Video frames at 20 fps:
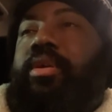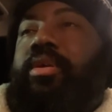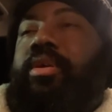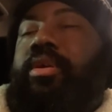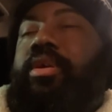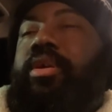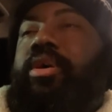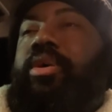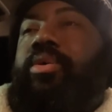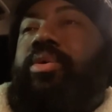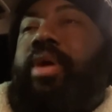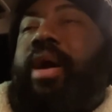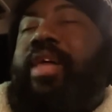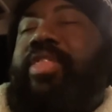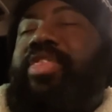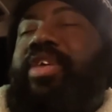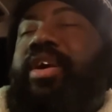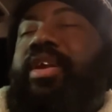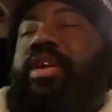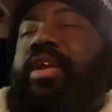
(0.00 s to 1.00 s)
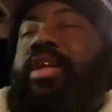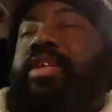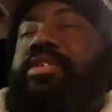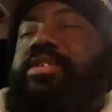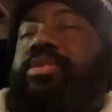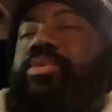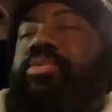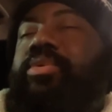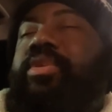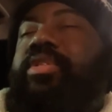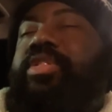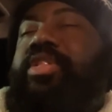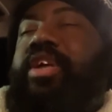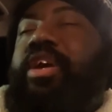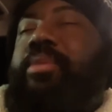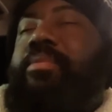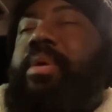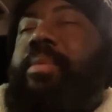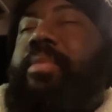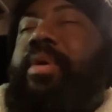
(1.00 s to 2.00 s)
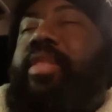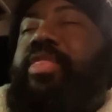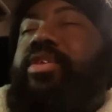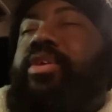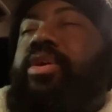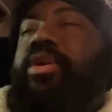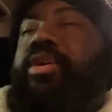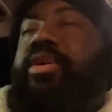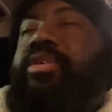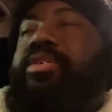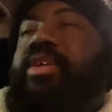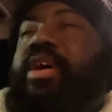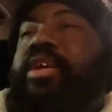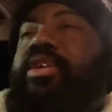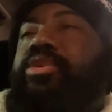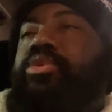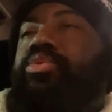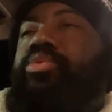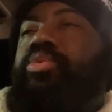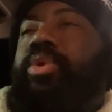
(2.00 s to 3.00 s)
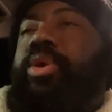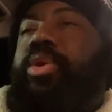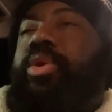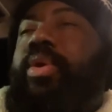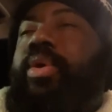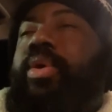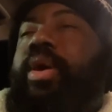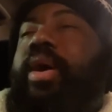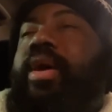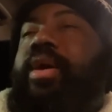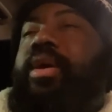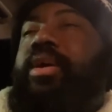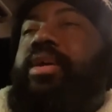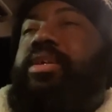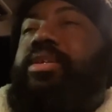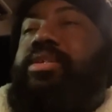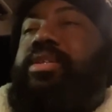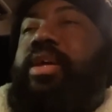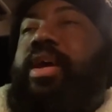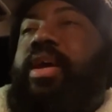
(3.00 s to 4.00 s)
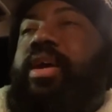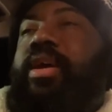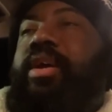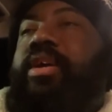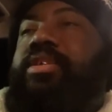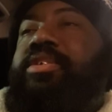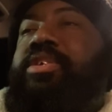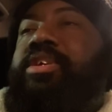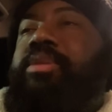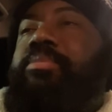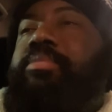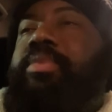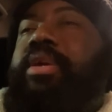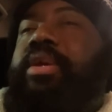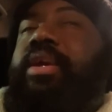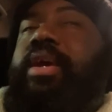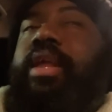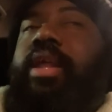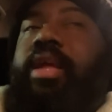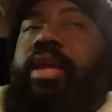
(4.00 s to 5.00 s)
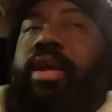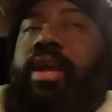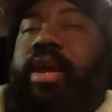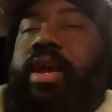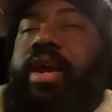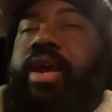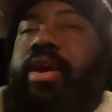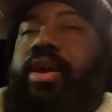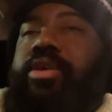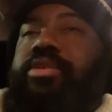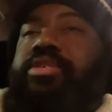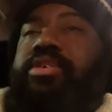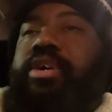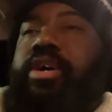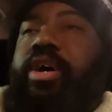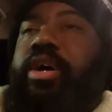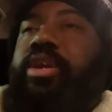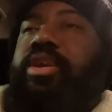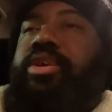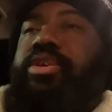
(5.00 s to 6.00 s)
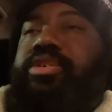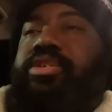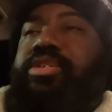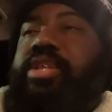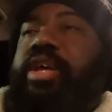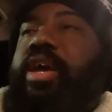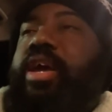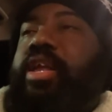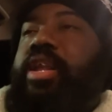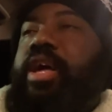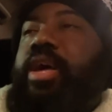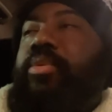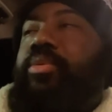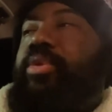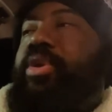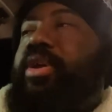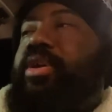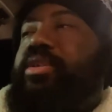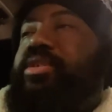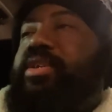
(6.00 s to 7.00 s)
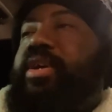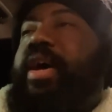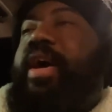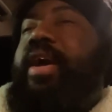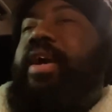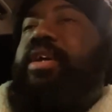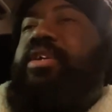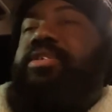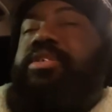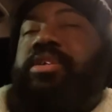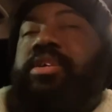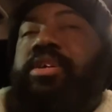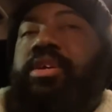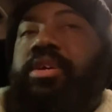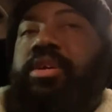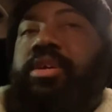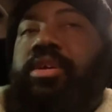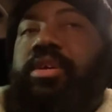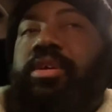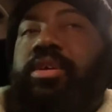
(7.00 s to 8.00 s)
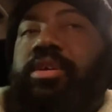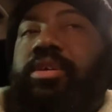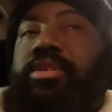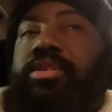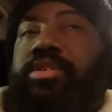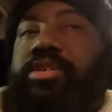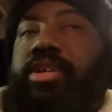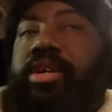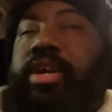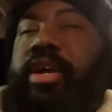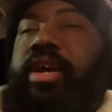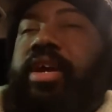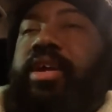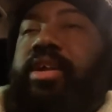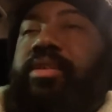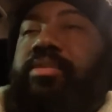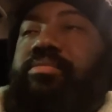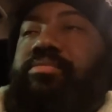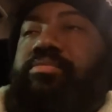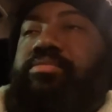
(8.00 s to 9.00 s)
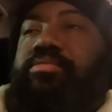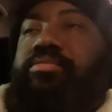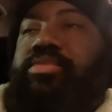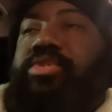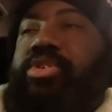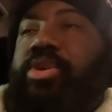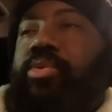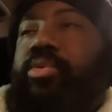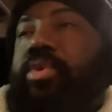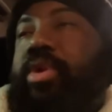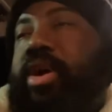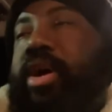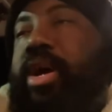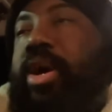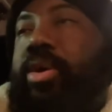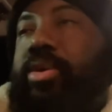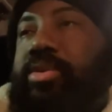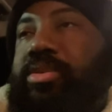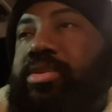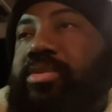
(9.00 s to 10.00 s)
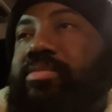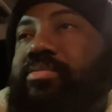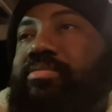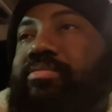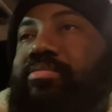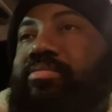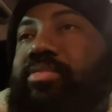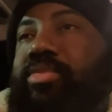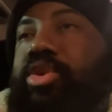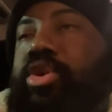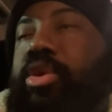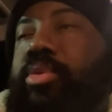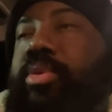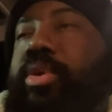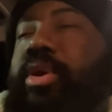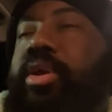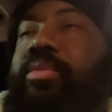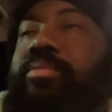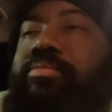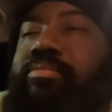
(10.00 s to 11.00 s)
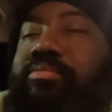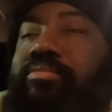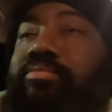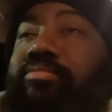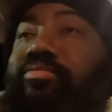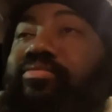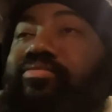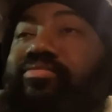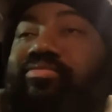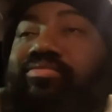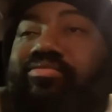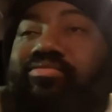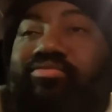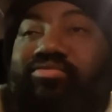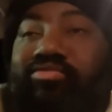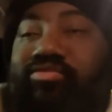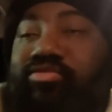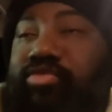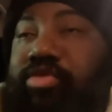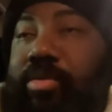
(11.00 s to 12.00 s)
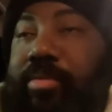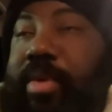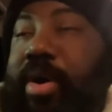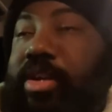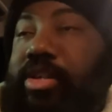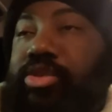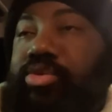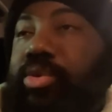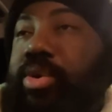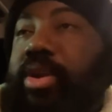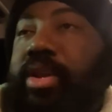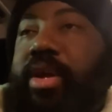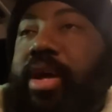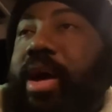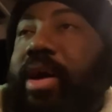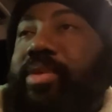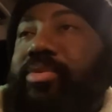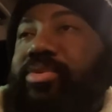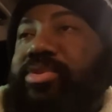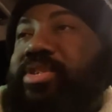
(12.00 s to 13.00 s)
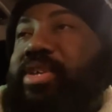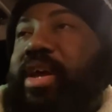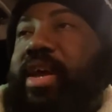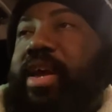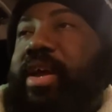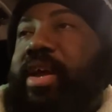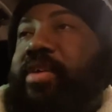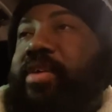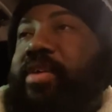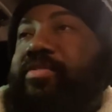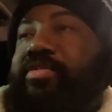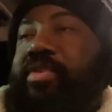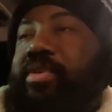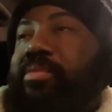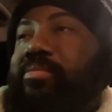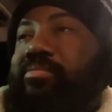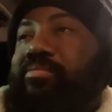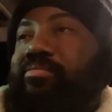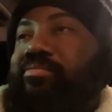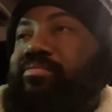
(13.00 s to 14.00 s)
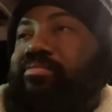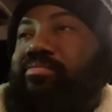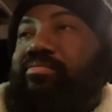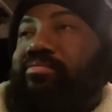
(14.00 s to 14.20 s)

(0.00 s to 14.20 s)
You know, I think that's the one thing about my 30s I do regret, is that it took me getting here to understand what it takes to get somewhere else. You know what I mean? From my 20s, I would say from